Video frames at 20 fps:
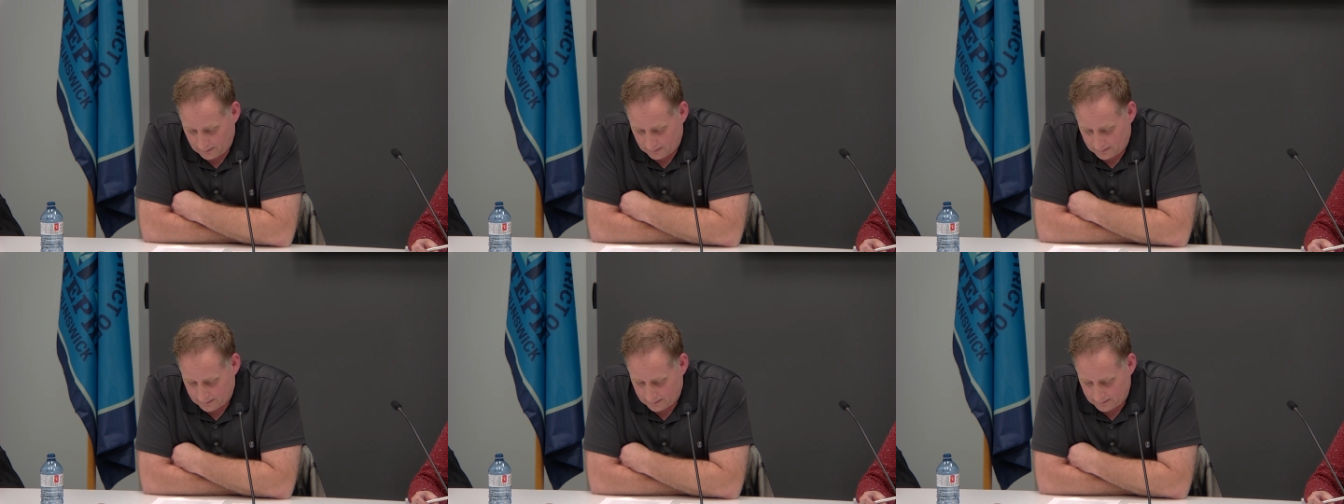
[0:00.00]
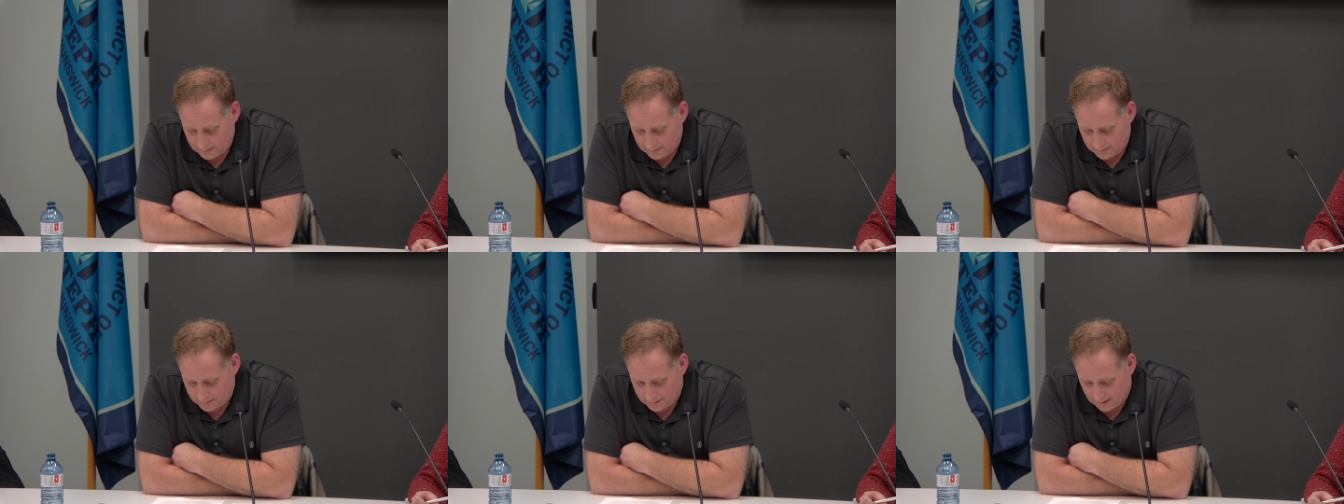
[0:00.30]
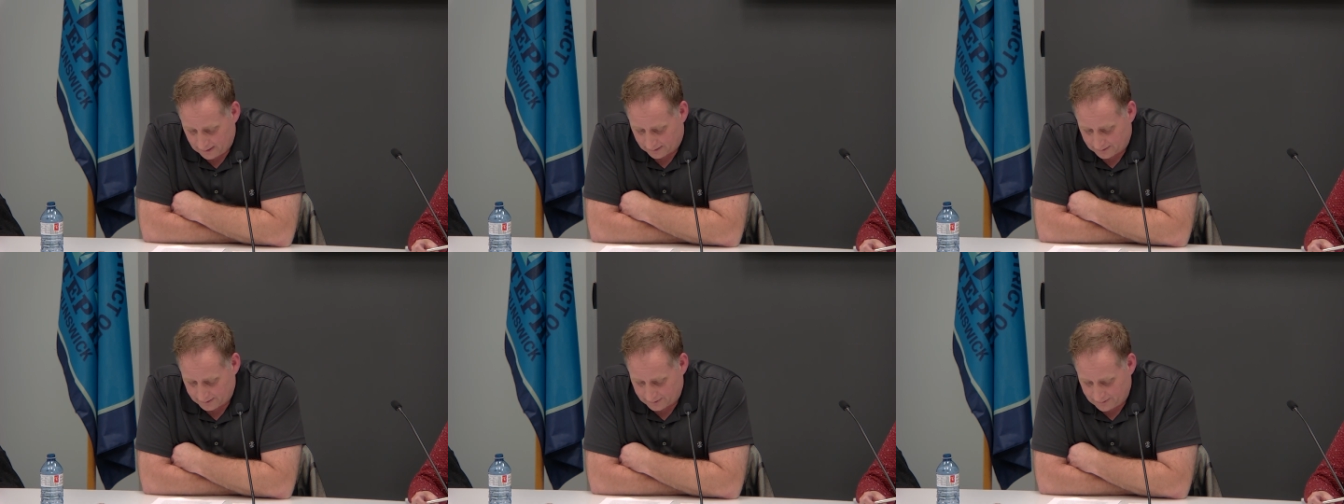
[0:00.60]

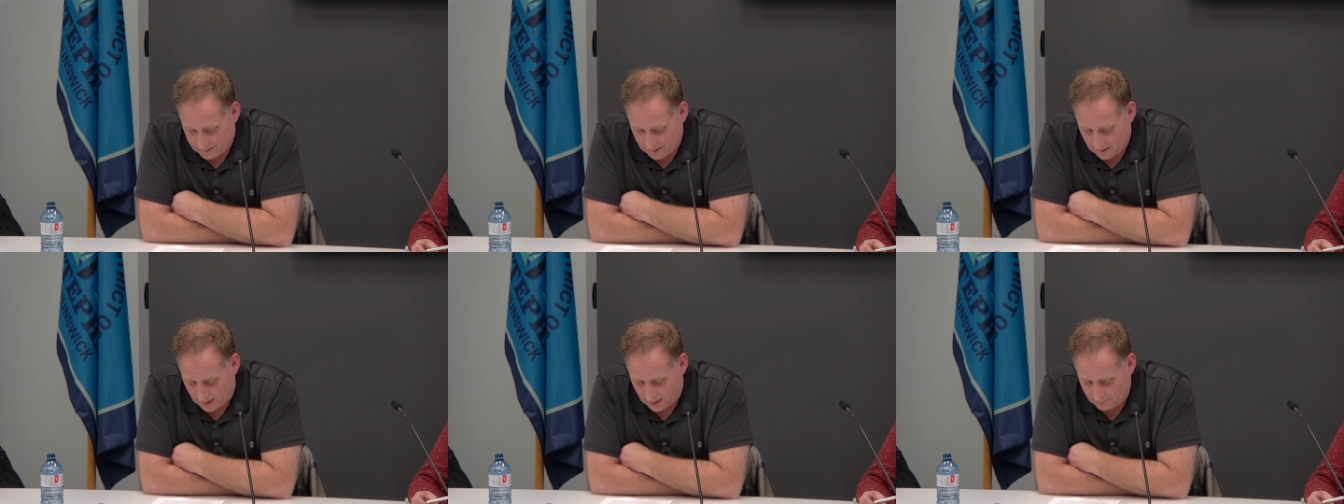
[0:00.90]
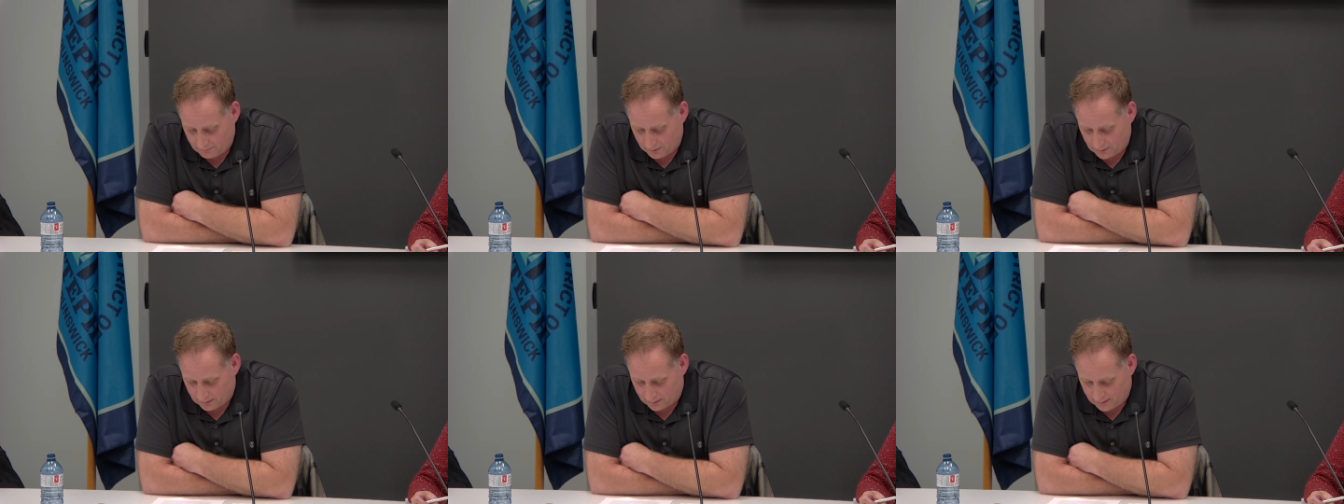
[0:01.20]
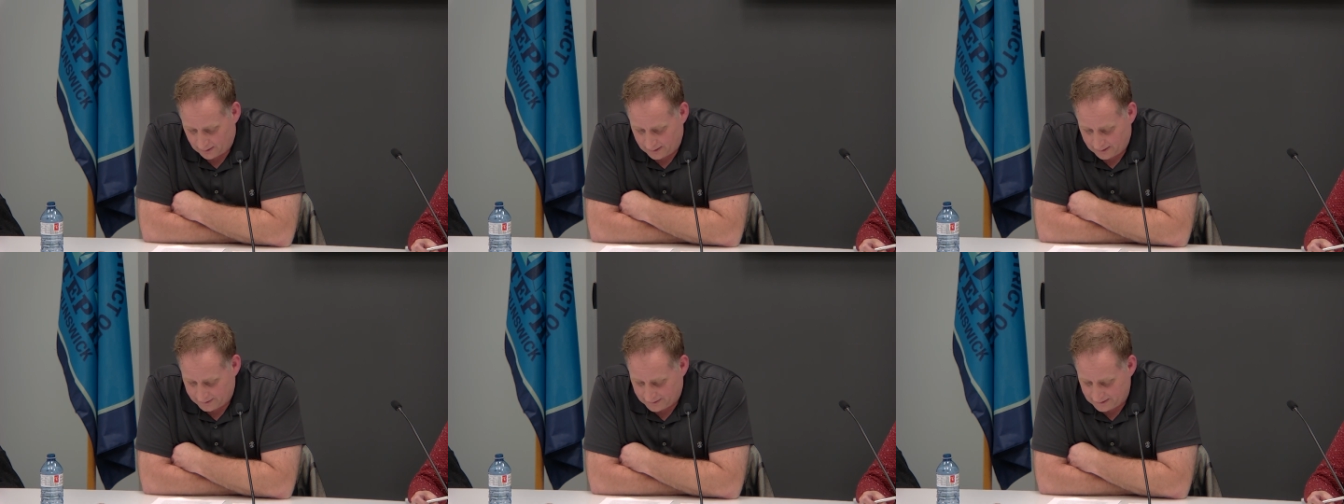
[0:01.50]
6, the Honorable
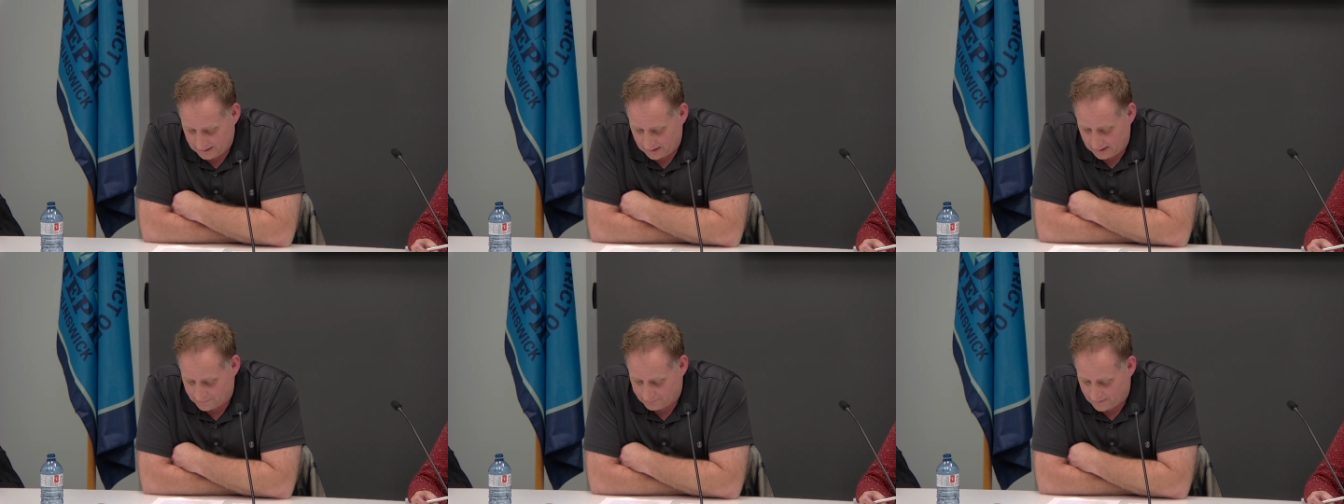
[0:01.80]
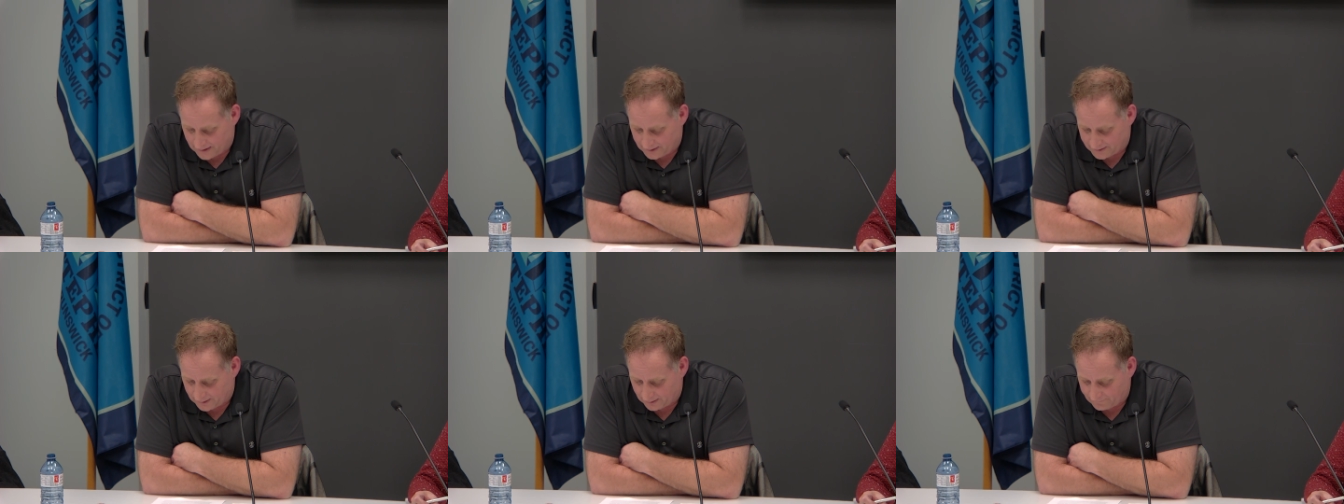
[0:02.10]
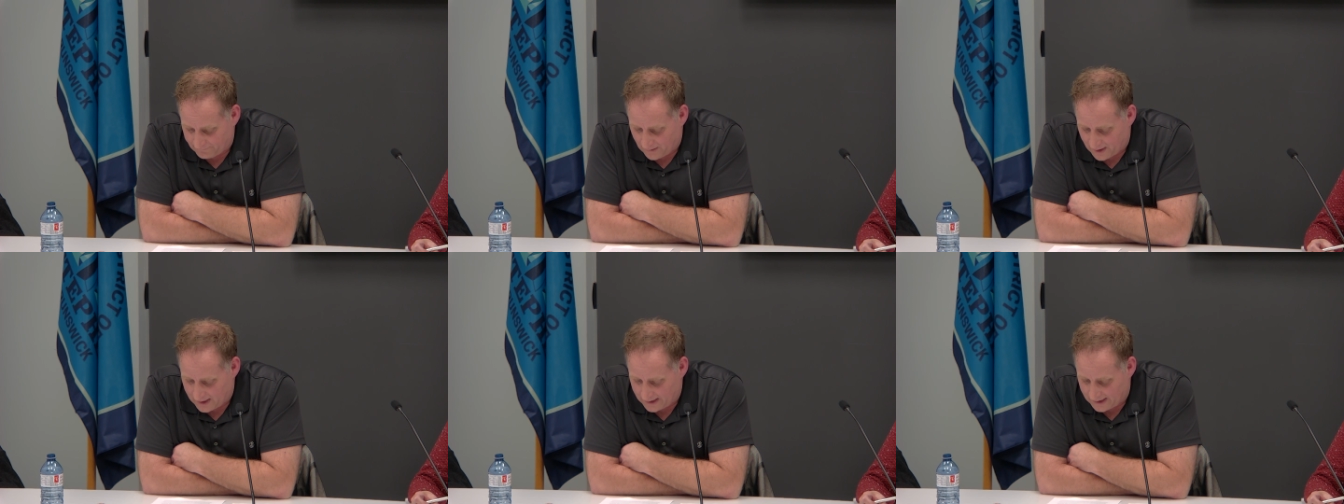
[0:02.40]
Ernie Steeves, Minister of
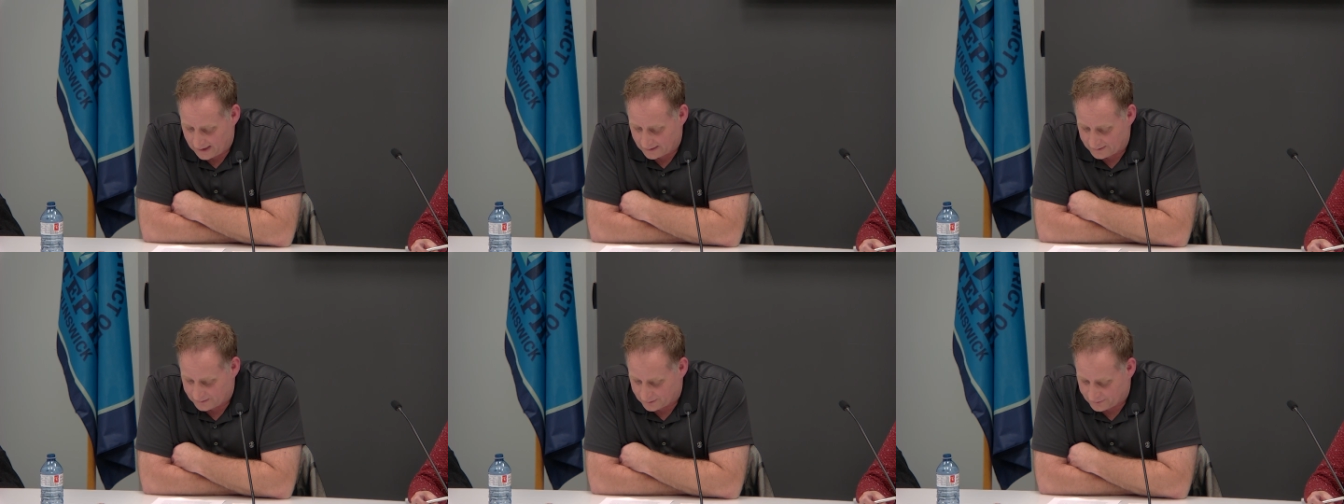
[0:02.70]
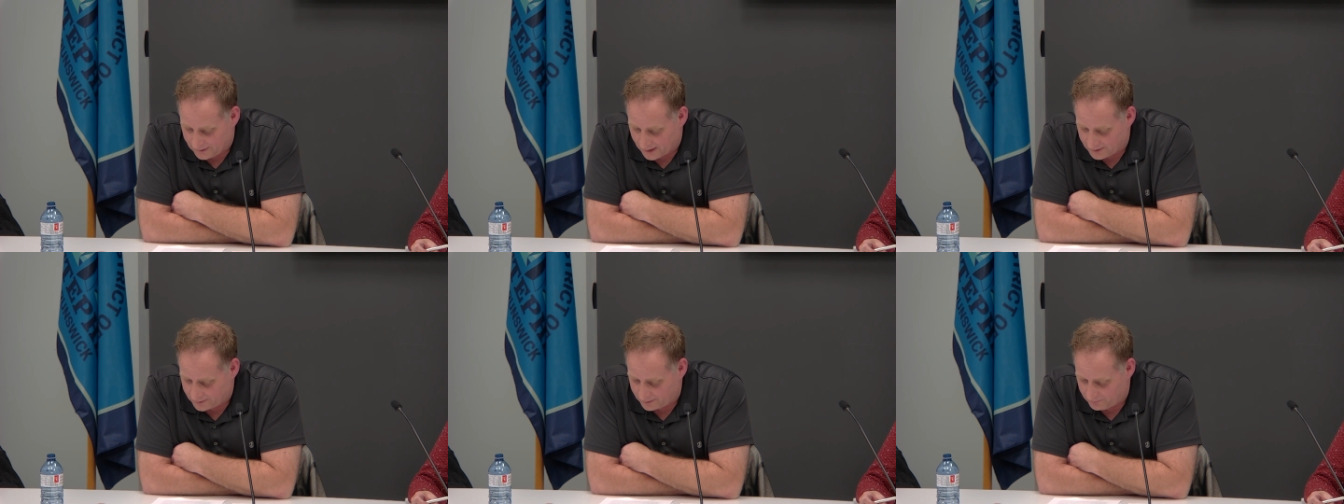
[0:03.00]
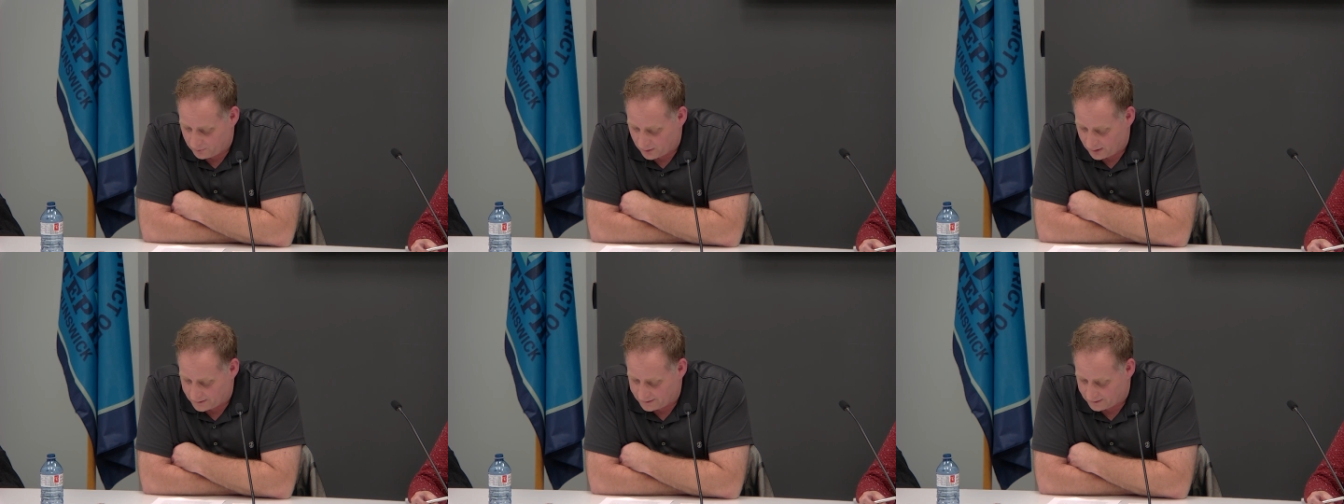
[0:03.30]
Finance and Treasury Board,